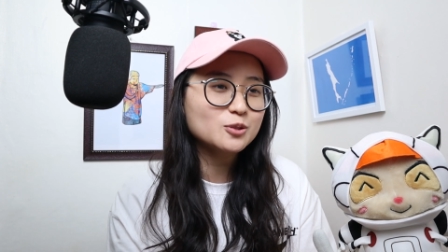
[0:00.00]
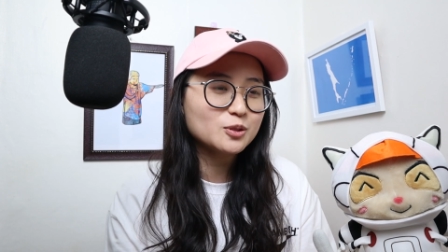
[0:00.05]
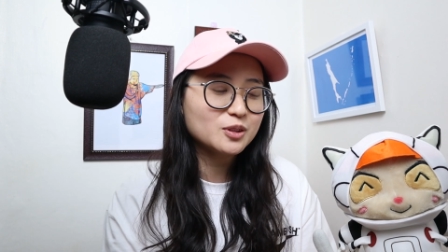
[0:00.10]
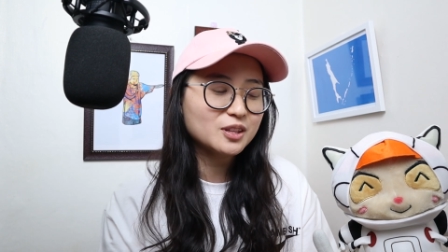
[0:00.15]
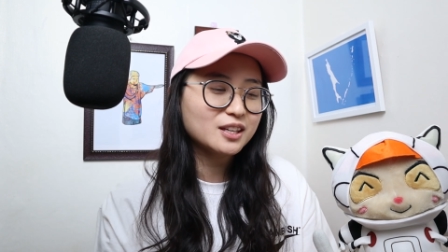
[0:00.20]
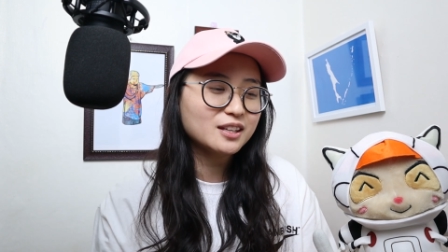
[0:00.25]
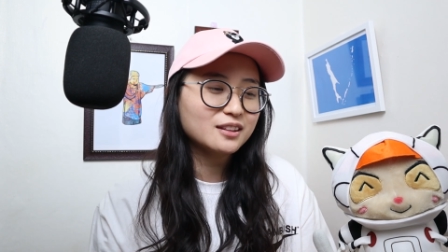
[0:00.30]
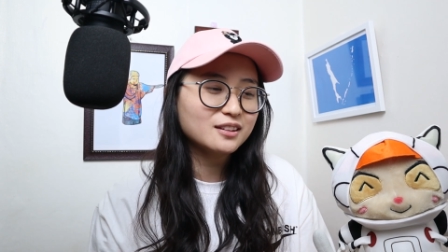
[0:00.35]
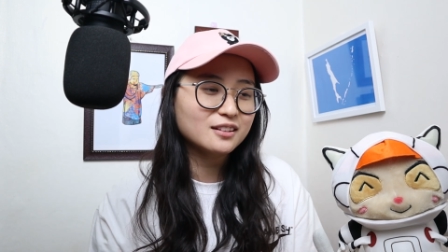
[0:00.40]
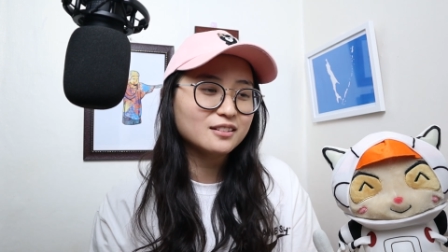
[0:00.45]

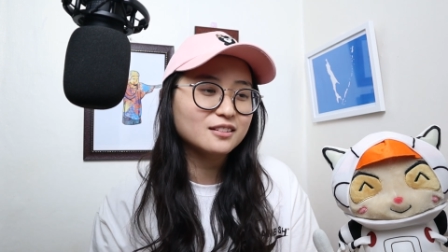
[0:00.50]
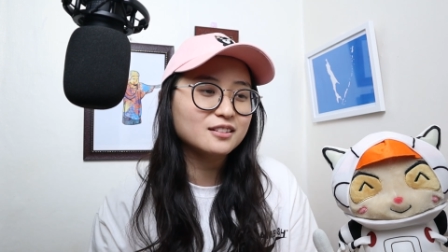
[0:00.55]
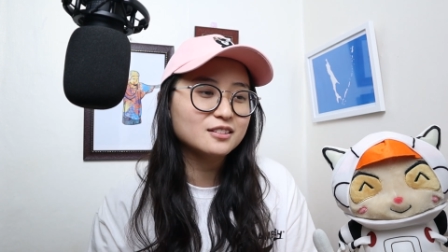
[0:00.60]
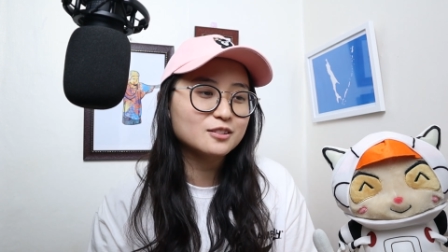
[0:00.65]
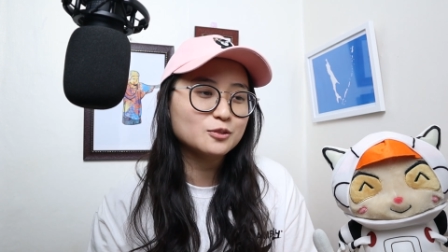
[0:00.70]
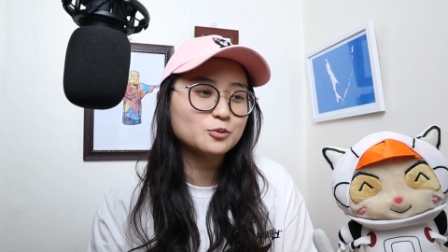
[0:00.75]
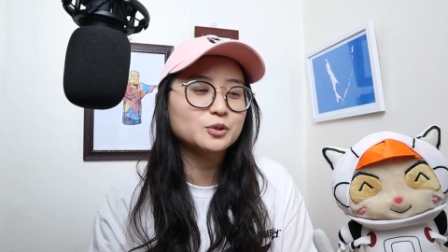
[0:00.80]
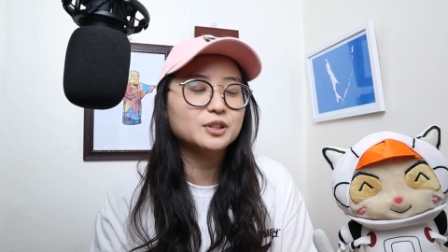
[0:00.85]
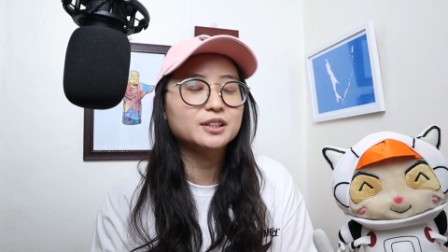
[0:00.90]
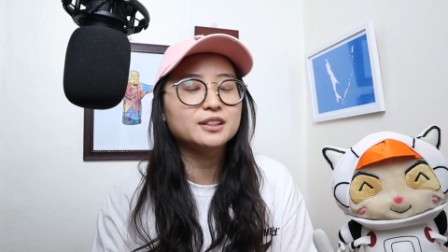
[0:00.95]
think that
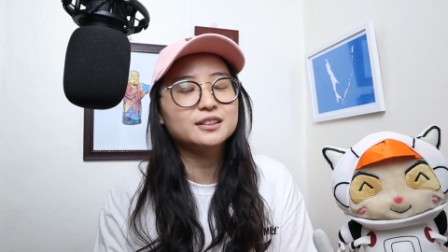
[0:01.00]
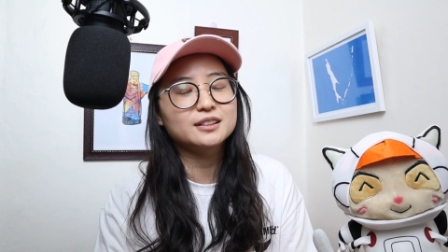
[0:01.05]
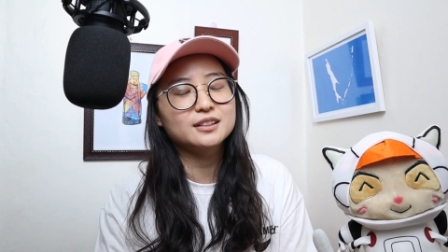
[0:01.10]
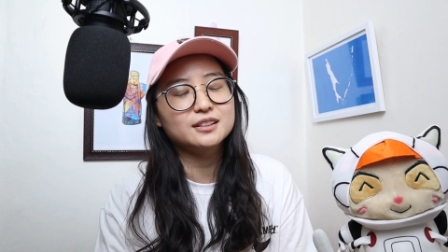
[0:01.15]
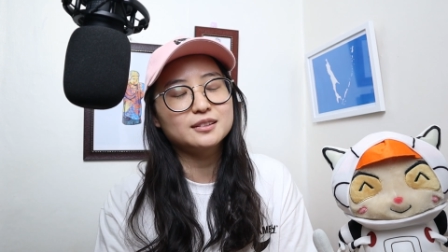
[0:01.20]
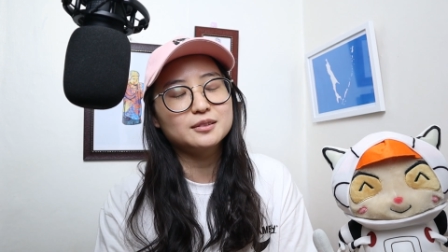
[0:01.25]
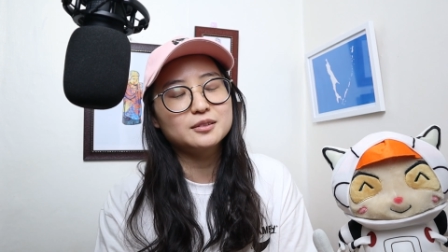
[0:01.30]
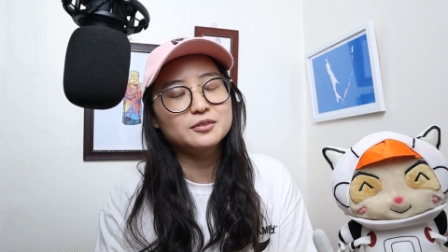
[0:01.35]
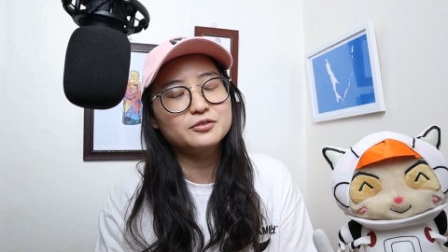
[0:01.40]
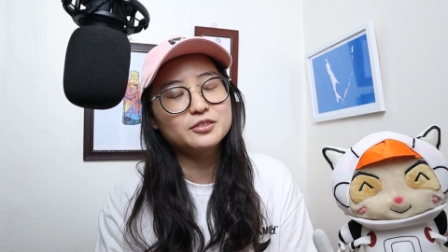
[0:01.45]
this
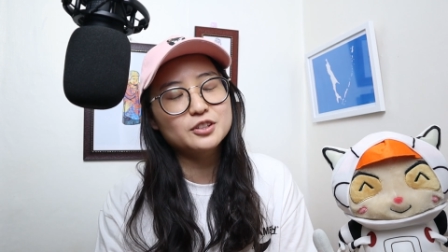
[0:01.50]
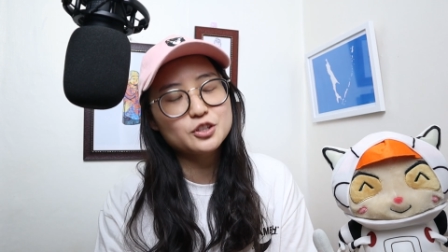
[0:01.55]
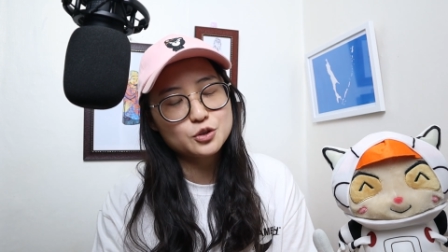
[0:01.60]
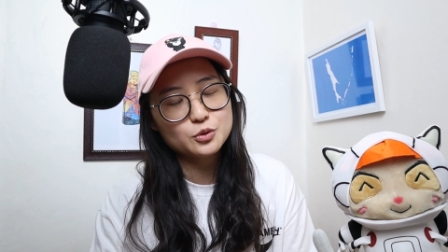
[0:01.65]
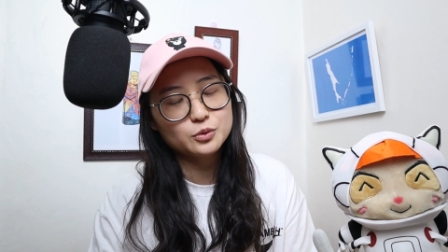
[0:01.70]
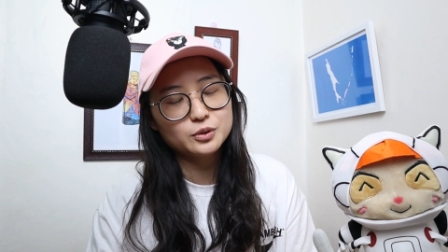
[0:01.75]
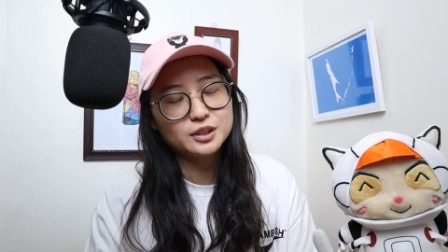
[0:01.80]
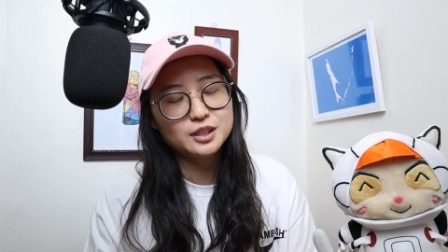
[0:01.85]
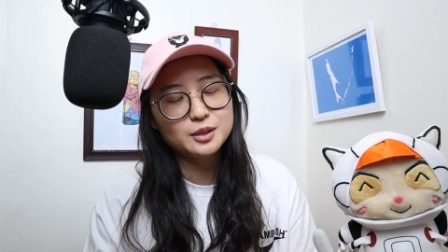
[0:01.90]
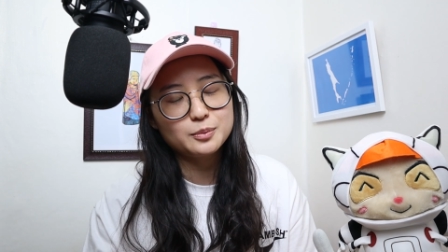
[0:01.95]
one
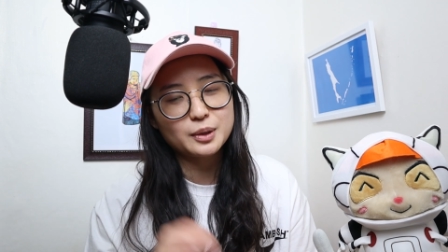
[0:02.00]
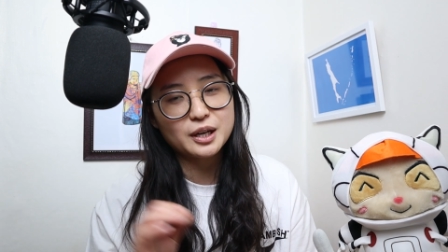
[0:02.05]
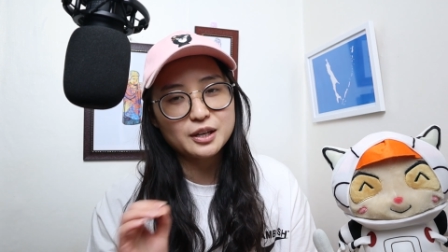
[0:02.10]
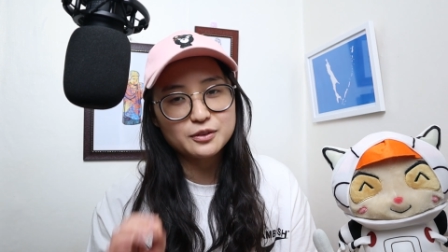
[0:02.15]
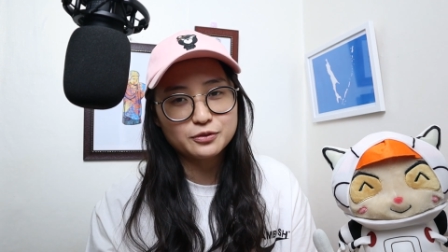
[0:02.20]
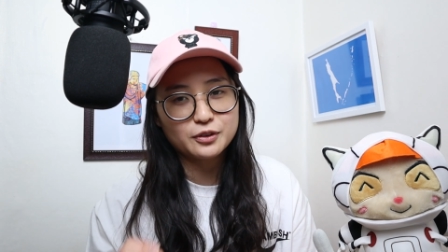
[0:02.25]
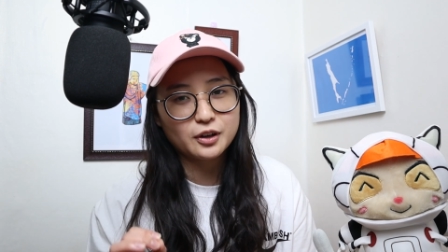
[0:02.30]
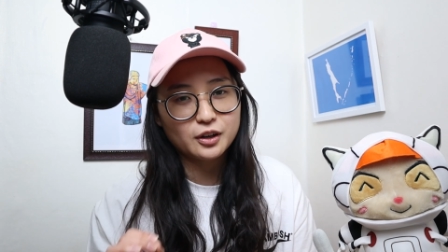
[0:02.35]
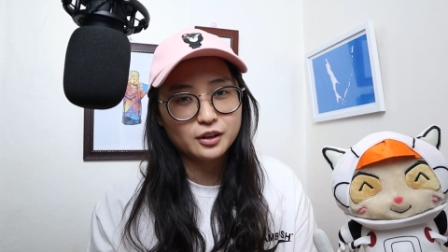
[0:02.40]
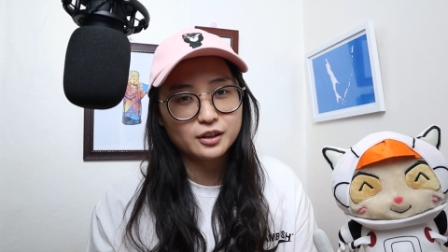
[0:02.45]
visually
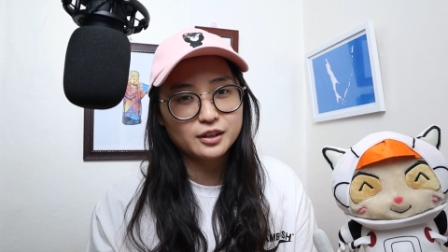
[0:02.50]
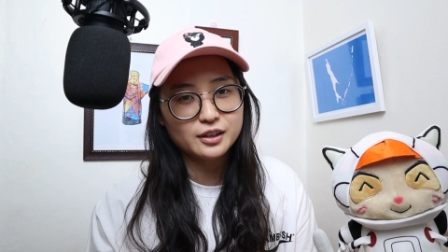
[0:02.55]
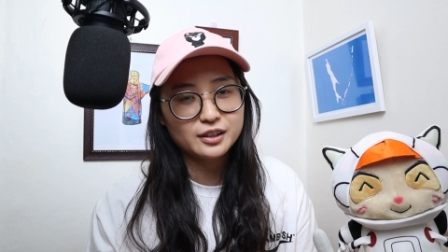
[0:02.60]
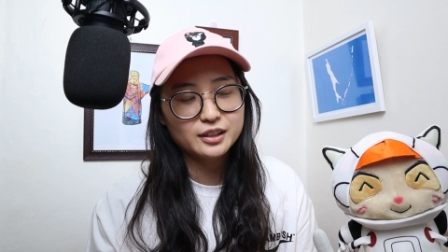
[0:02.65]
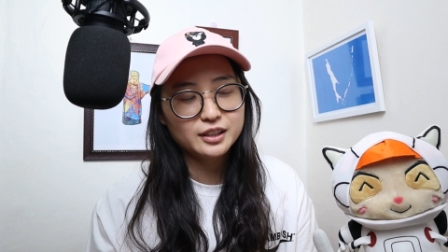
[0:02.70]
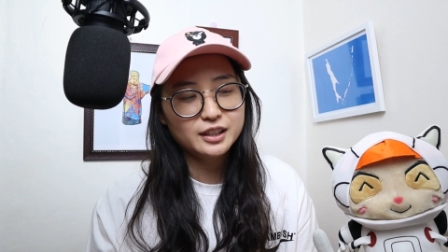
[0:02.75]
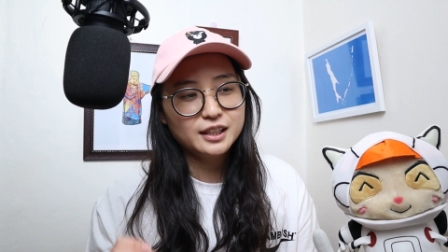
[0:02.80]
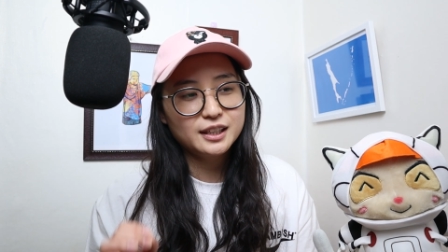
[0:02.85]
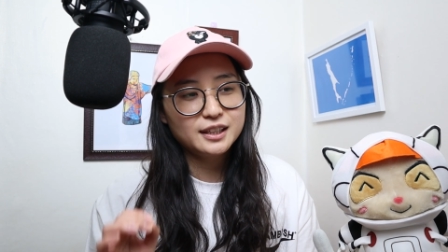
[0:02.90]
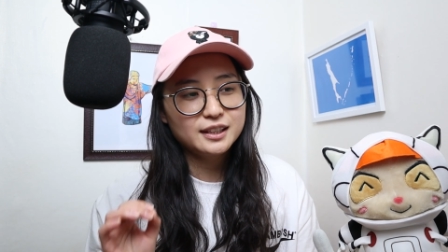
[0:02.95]
by far